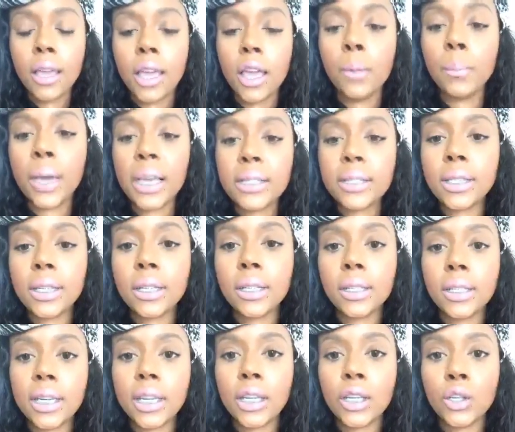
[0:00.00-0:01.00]
And
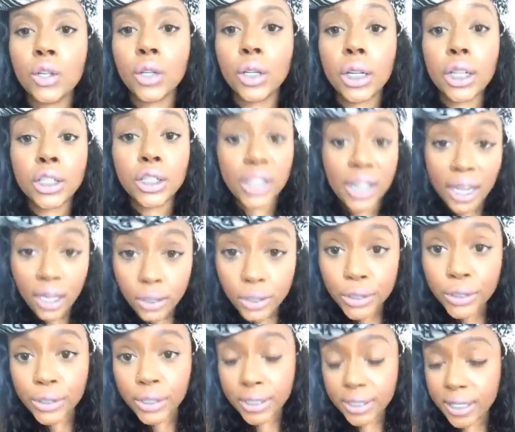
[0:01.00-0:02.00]
basically, you're going to
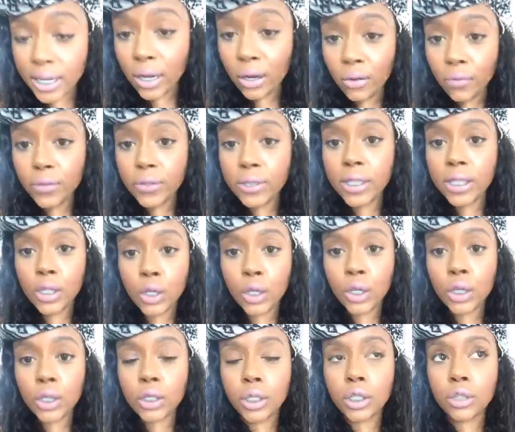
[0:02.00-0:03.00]
challenge yourself
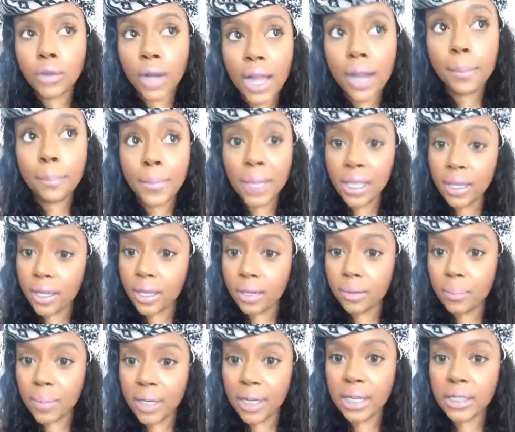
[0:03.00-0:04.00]
to, to try to meet it.
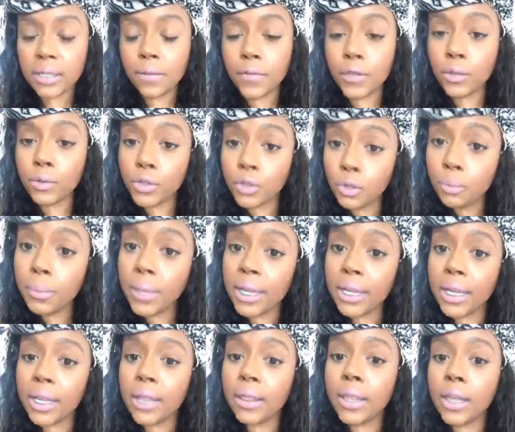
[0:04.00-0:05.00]
Because if you do meet
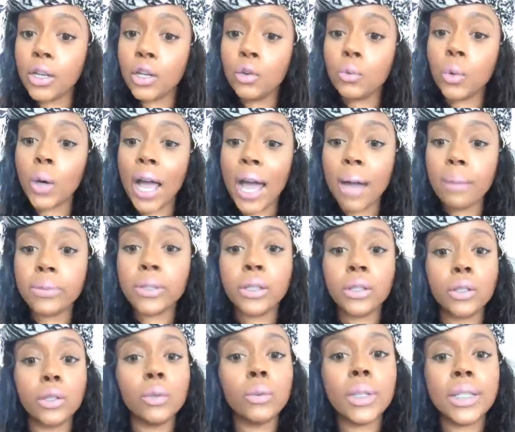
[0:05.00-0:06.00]
it, then you will
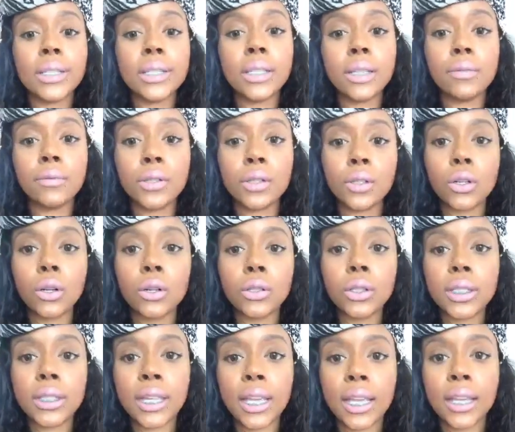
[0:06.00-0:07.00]
absolutely see
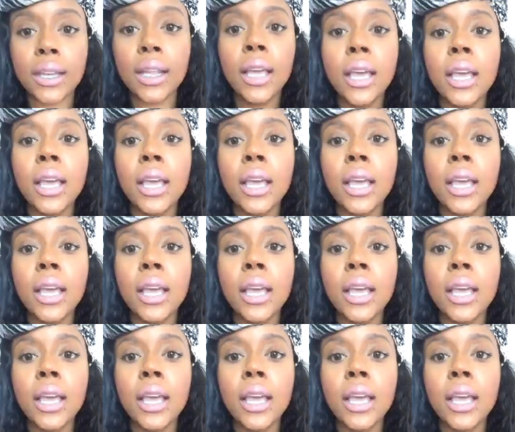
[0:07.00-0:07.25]
results. And